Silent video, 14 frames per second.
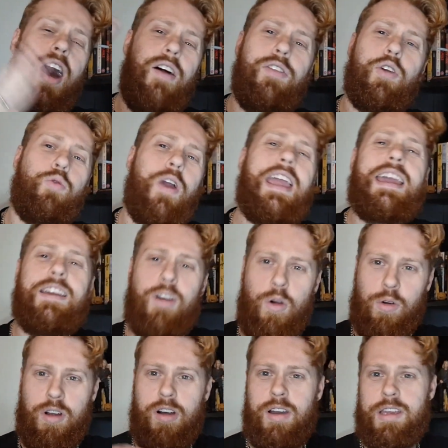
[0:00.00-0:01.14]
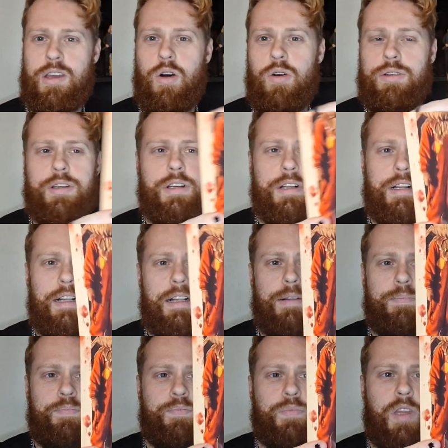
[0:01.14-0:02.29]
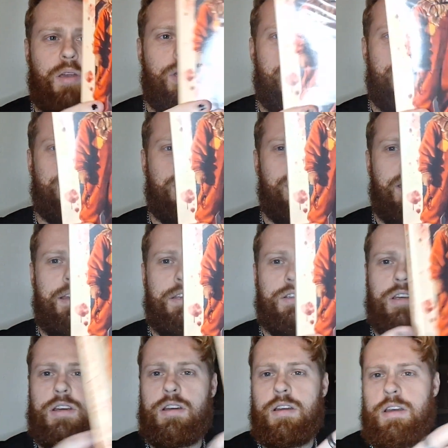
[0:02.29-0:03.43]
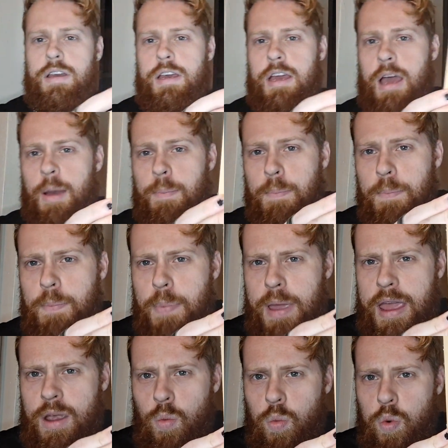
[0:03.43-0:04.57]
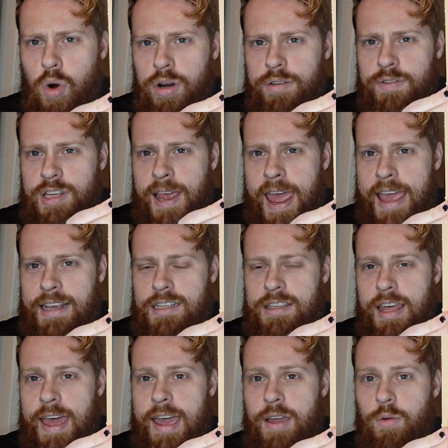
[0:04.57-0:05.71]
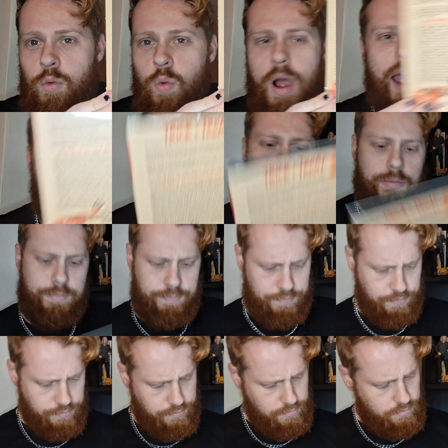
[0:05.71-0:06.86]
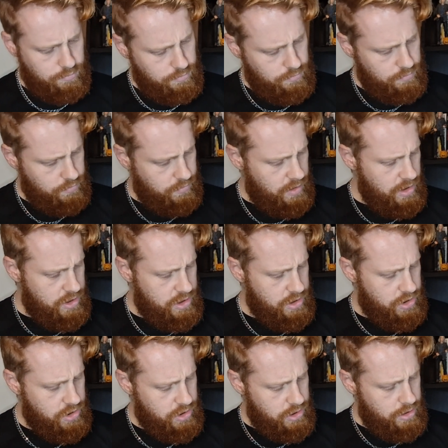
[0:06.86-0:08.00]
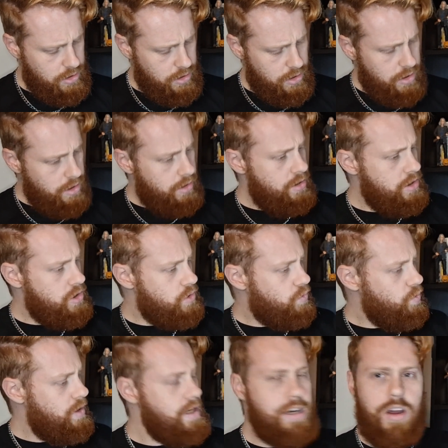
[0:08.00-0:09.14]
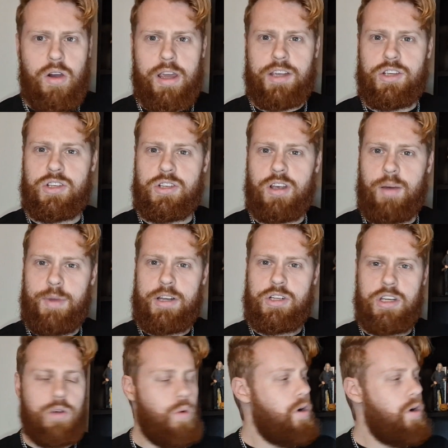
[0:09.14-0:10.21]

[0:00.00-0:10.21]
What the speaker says: Underrated horror icon. There he is, and that is a big wad of text there. Wow, this is really nice. I do